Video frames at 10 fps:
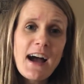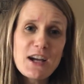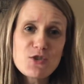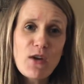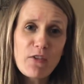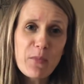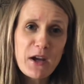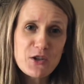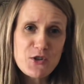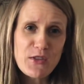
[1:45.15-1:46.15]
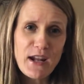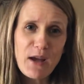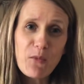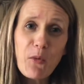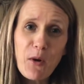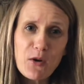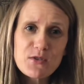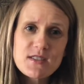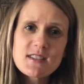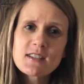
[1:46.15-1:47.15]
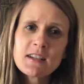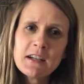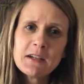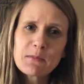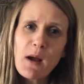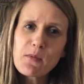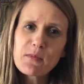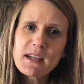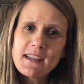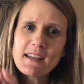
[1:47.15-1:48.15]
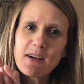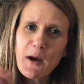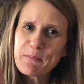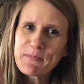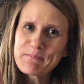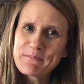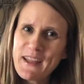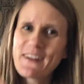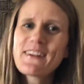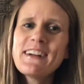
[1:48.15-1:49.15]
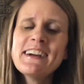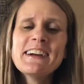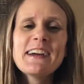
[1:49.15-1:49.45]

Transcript: I do have a picture that I will post probably up there.